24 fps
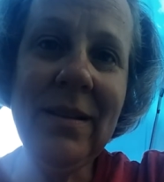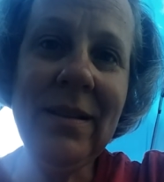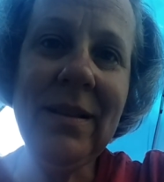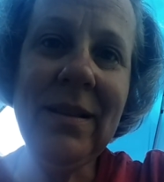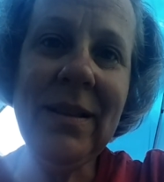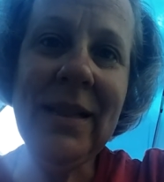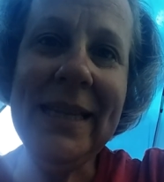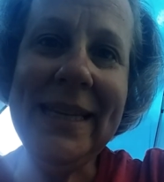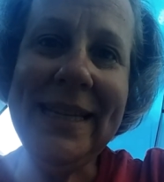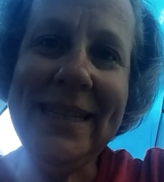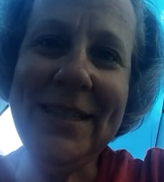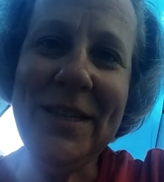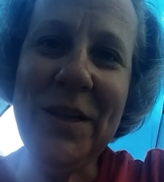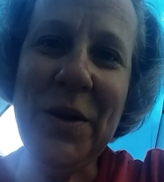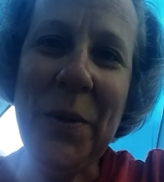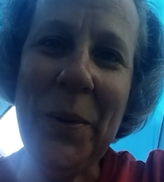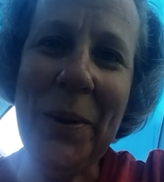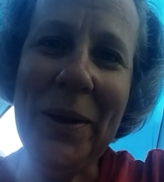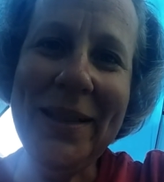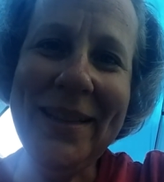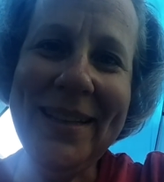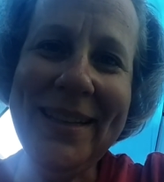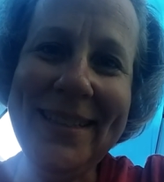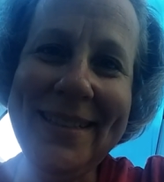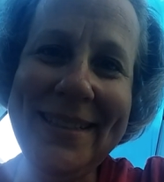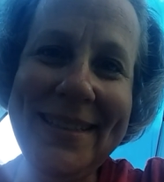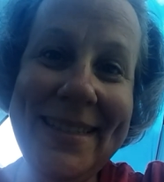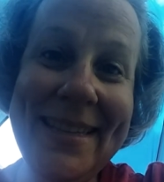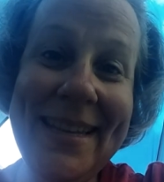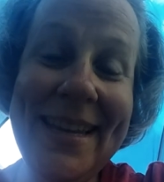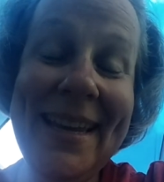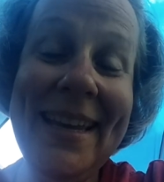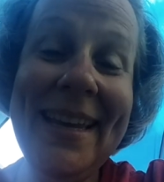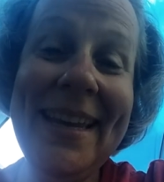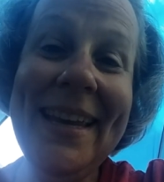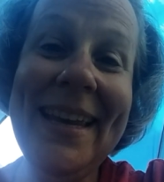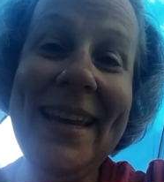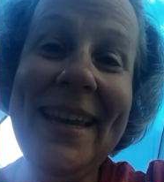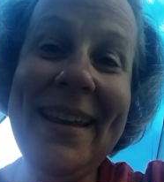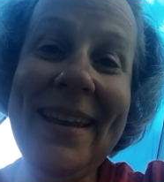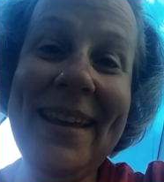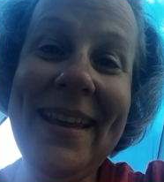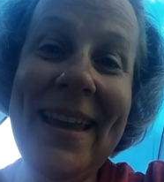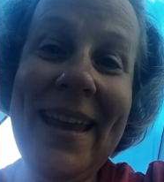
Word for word: clean toilets in a